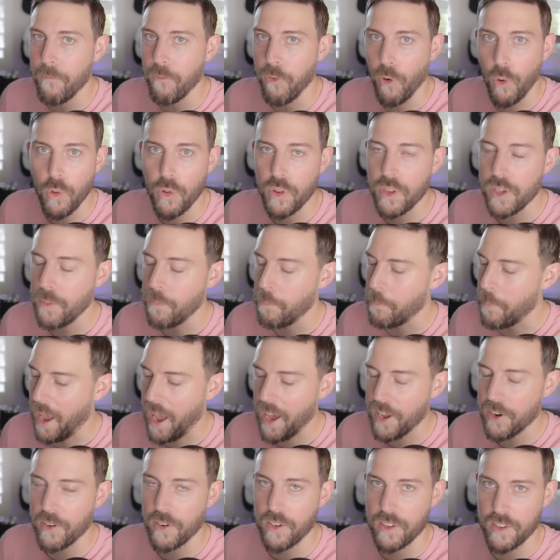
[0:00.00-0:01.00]
fully
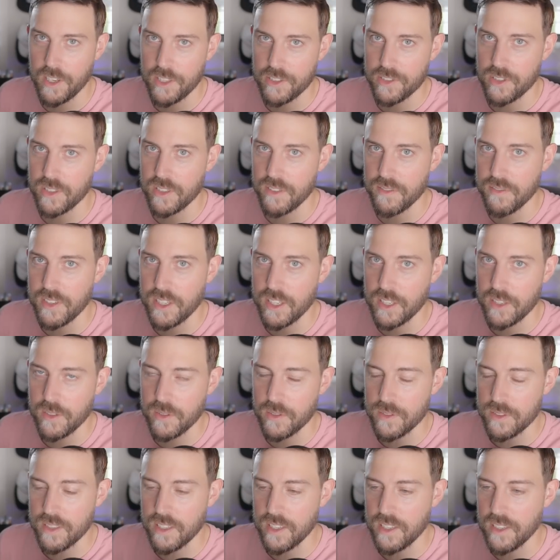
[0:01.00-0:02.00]
battery electric
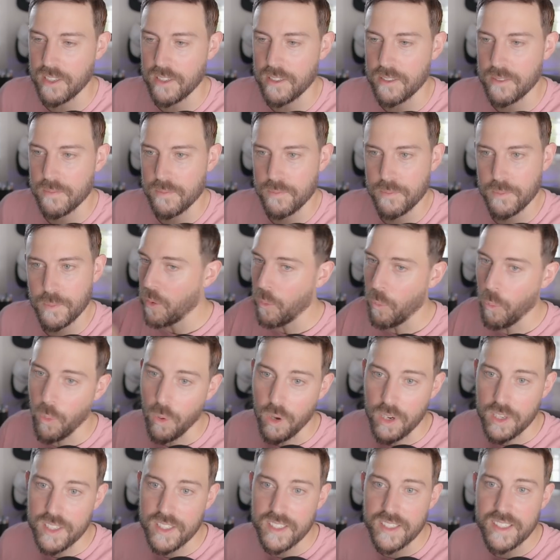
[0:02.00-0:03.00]
vehicles here.
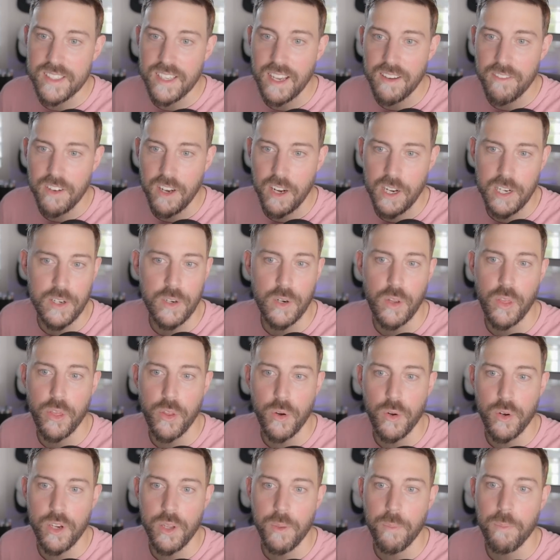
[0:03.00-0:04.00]
What is
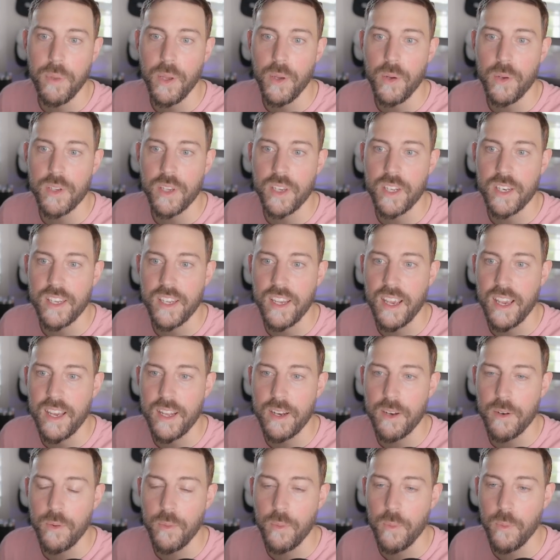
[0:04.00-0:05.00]
730 billion
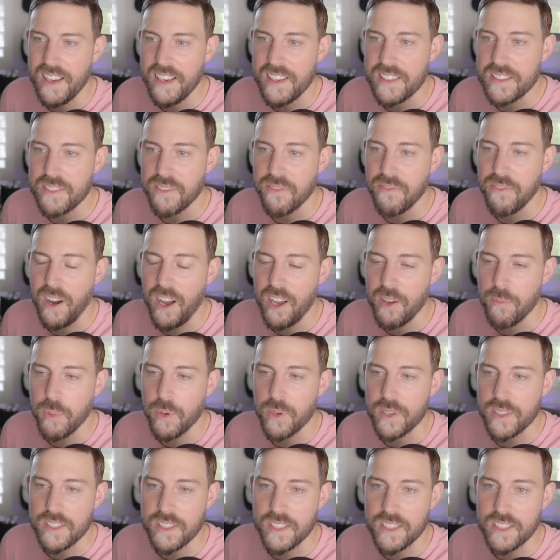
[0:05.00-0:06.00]
yen? It's
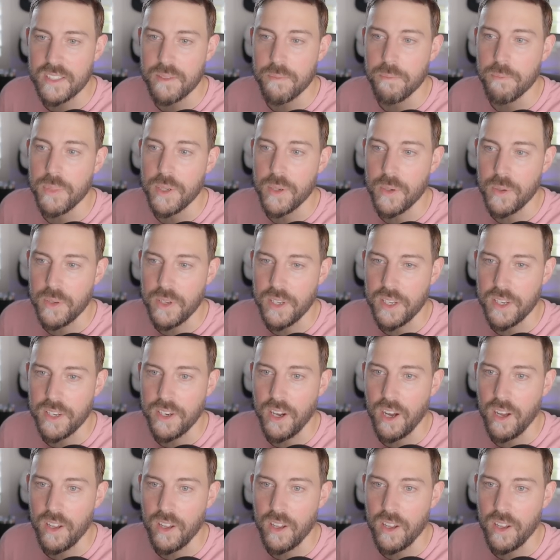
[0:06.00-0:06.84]
$5.6 billion.